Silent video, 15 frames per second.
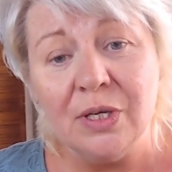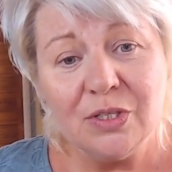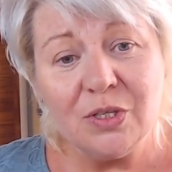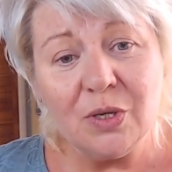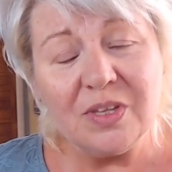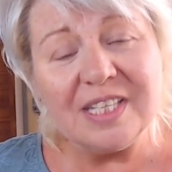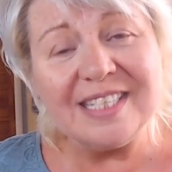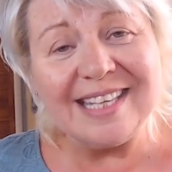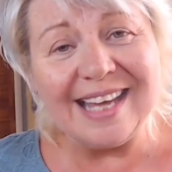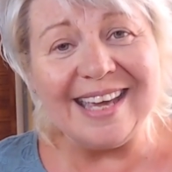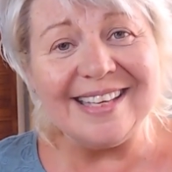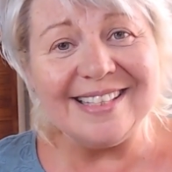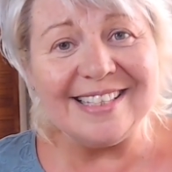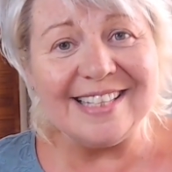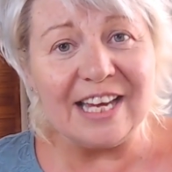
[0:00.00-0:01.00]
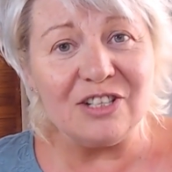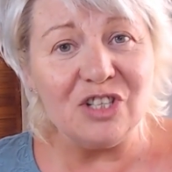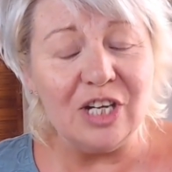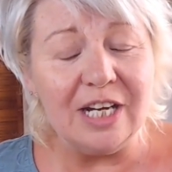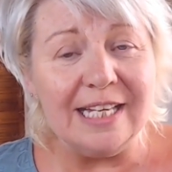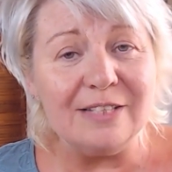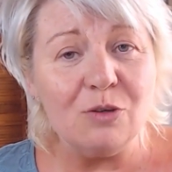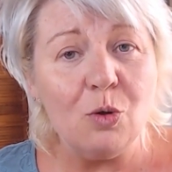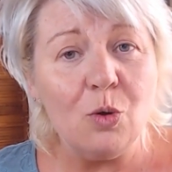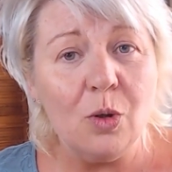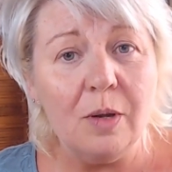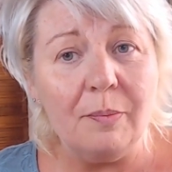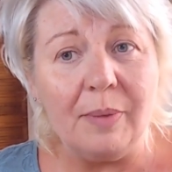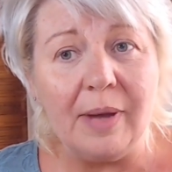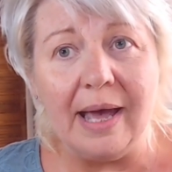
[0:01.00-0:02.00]
So the second session is all
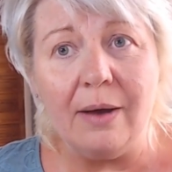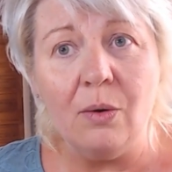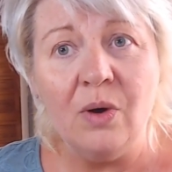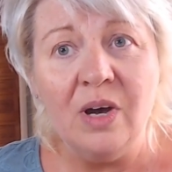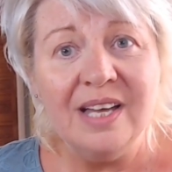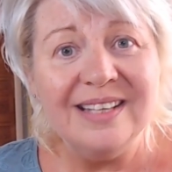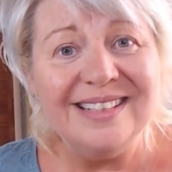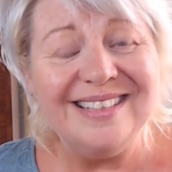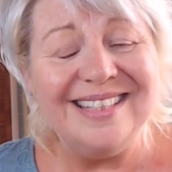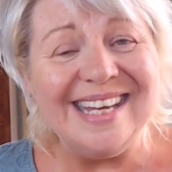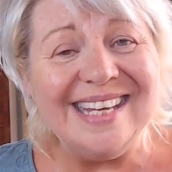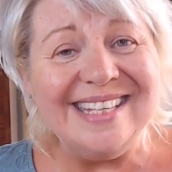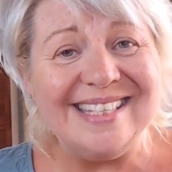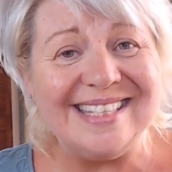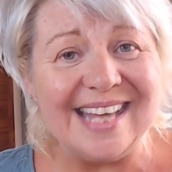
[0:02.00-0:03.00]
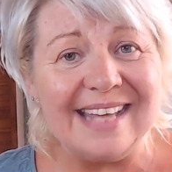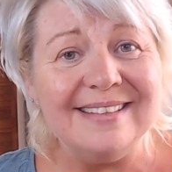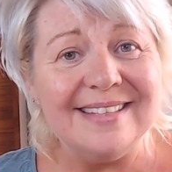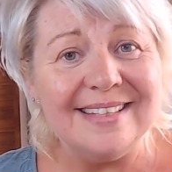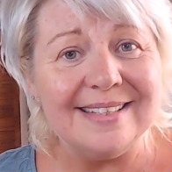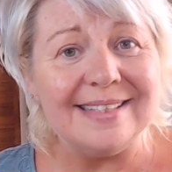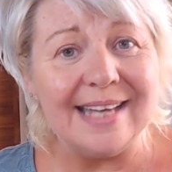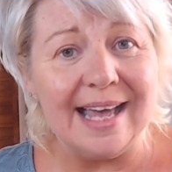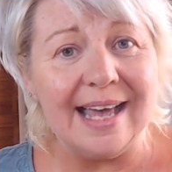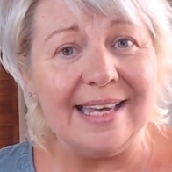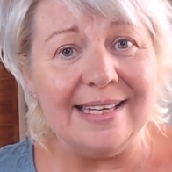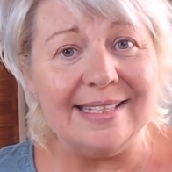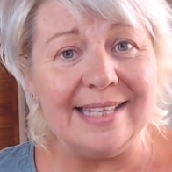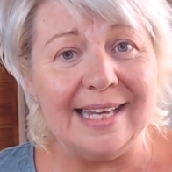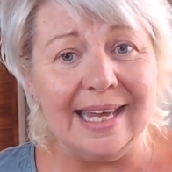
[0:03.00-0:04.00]
about
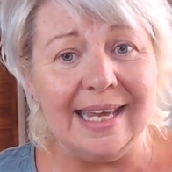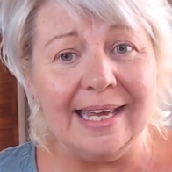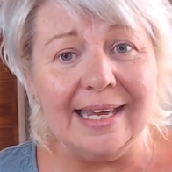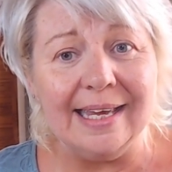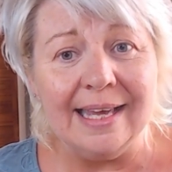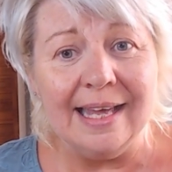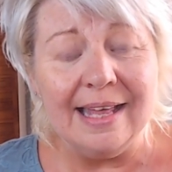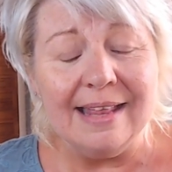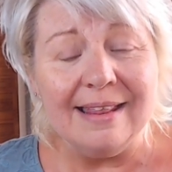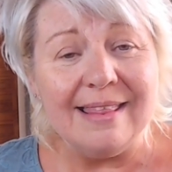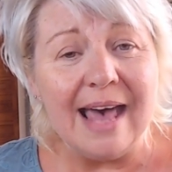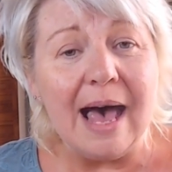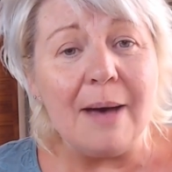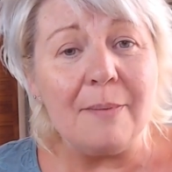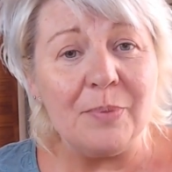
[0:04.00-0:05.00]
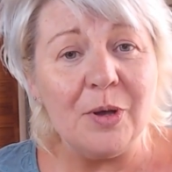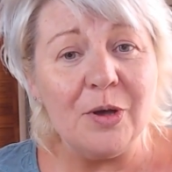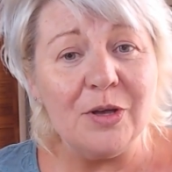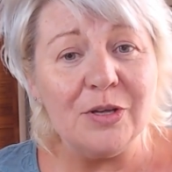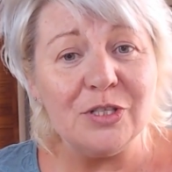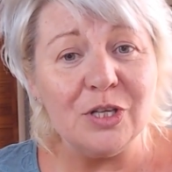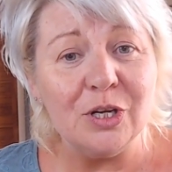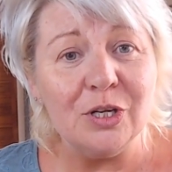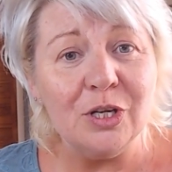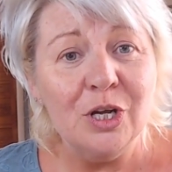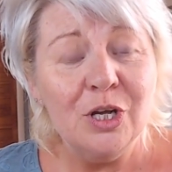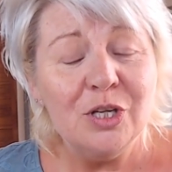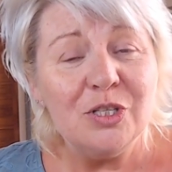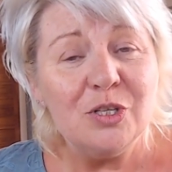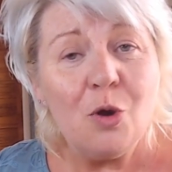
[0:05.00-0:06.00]
desensitizing that person
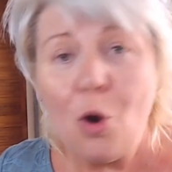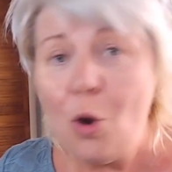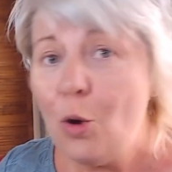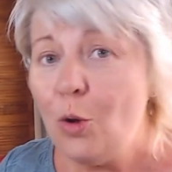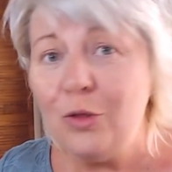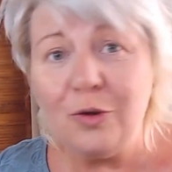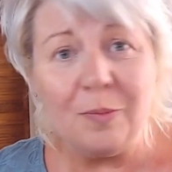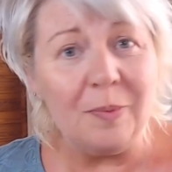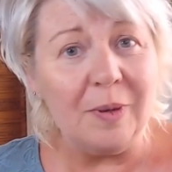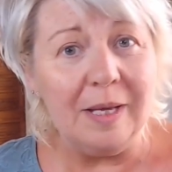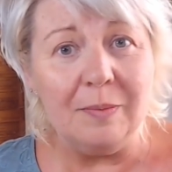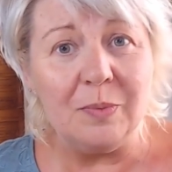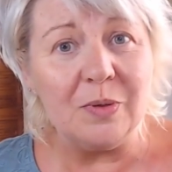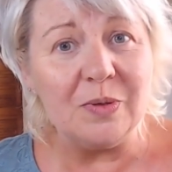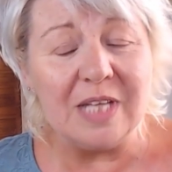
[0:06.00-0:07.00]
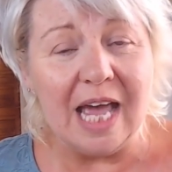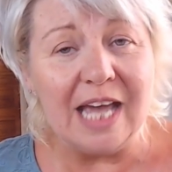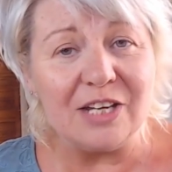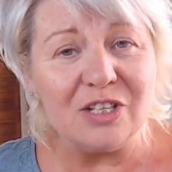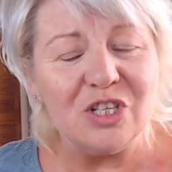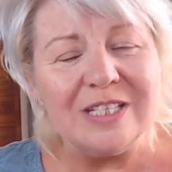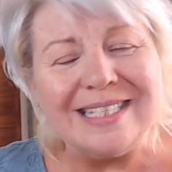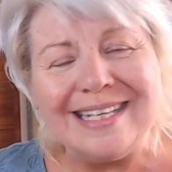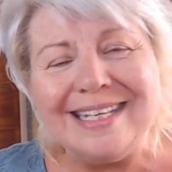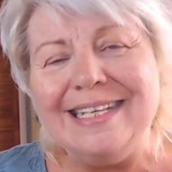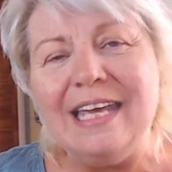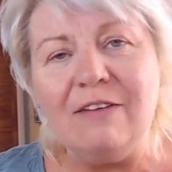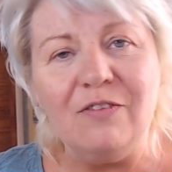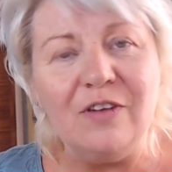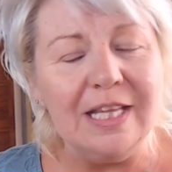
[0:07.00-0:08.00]
to other people's actions and
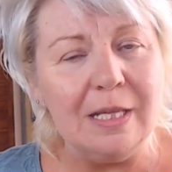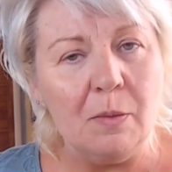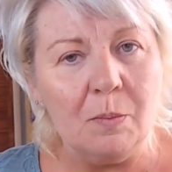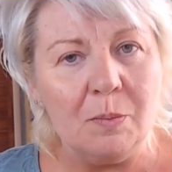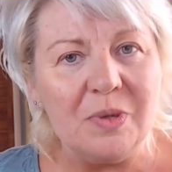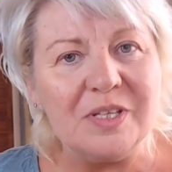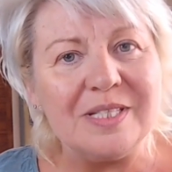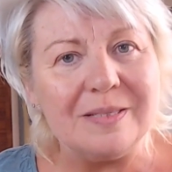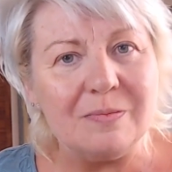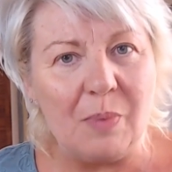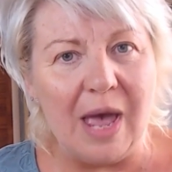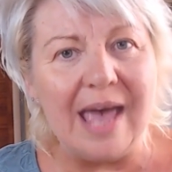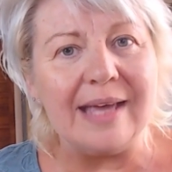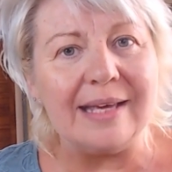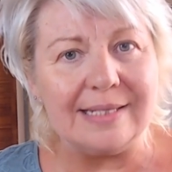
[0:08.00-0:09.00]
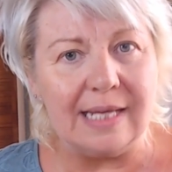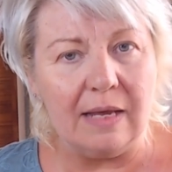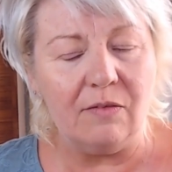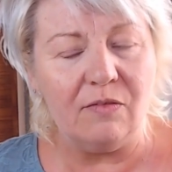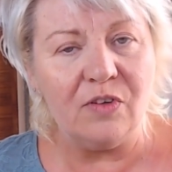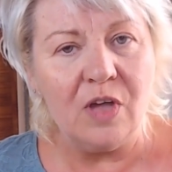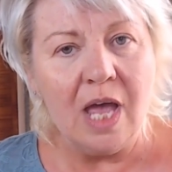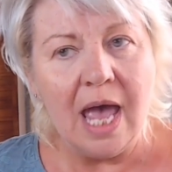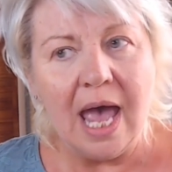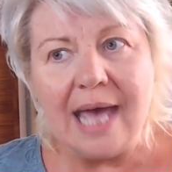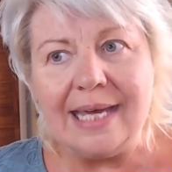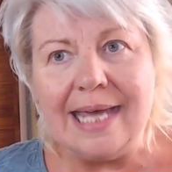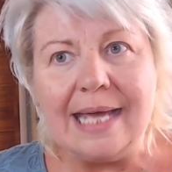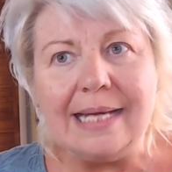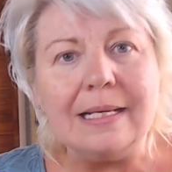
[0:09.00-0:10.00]
giving them perspective
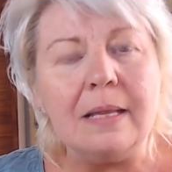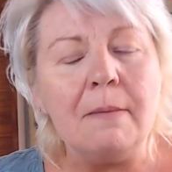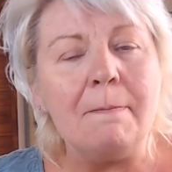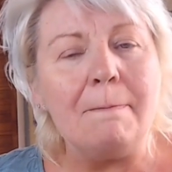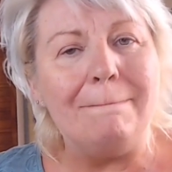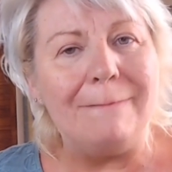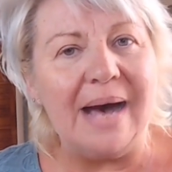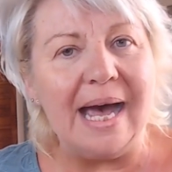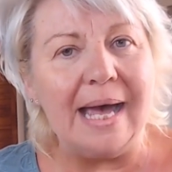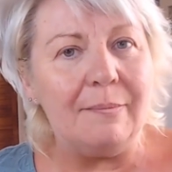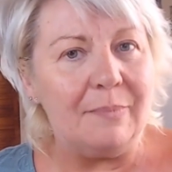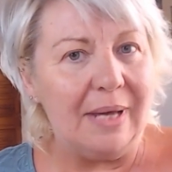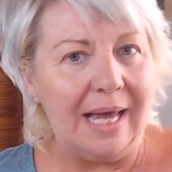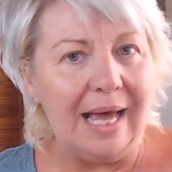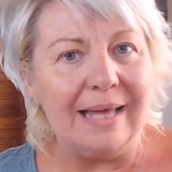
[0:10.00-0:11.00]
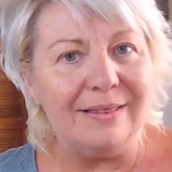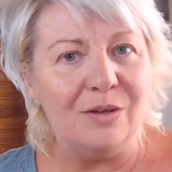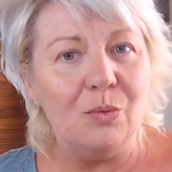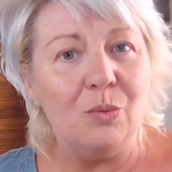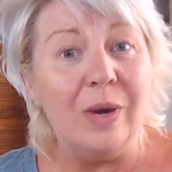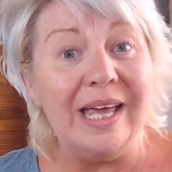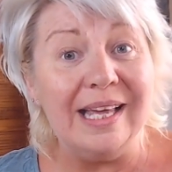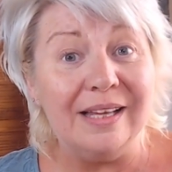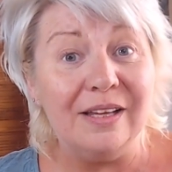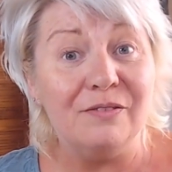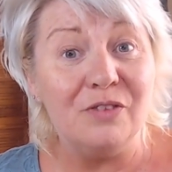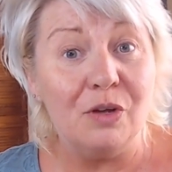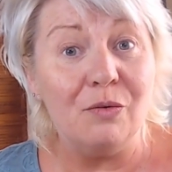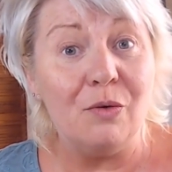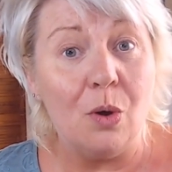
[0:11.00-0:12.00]
and getting them back behind the wheel
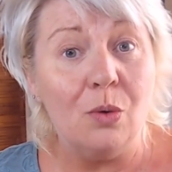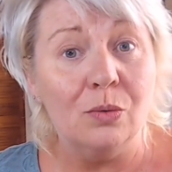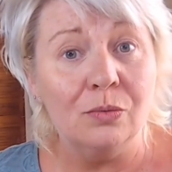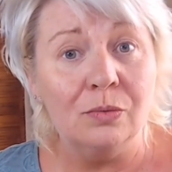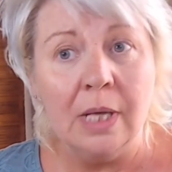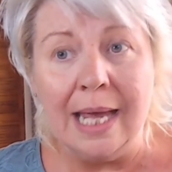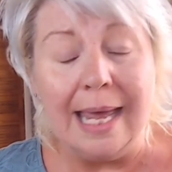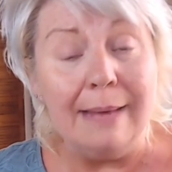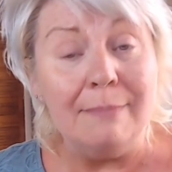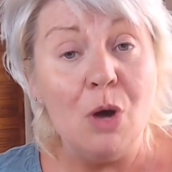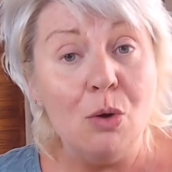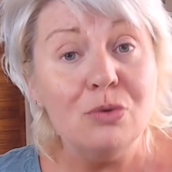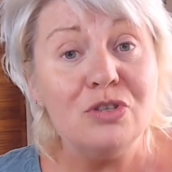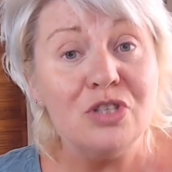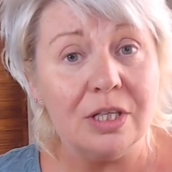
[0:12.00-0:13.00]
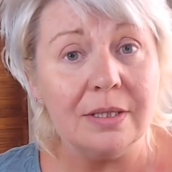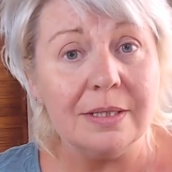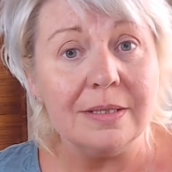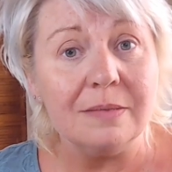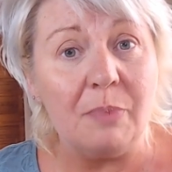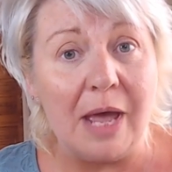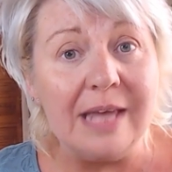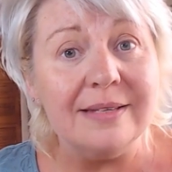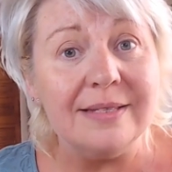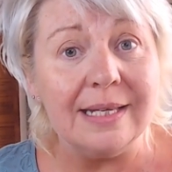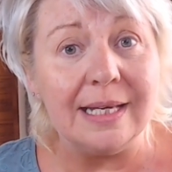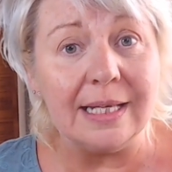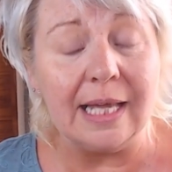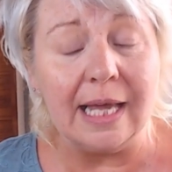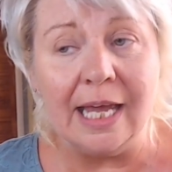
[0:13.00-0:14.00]
of their own emotions,
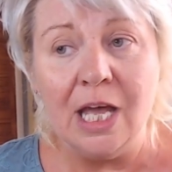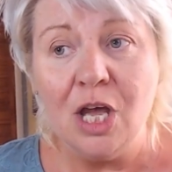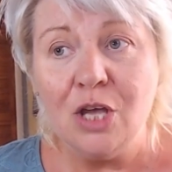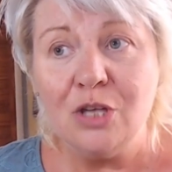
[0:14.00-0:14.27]
basically,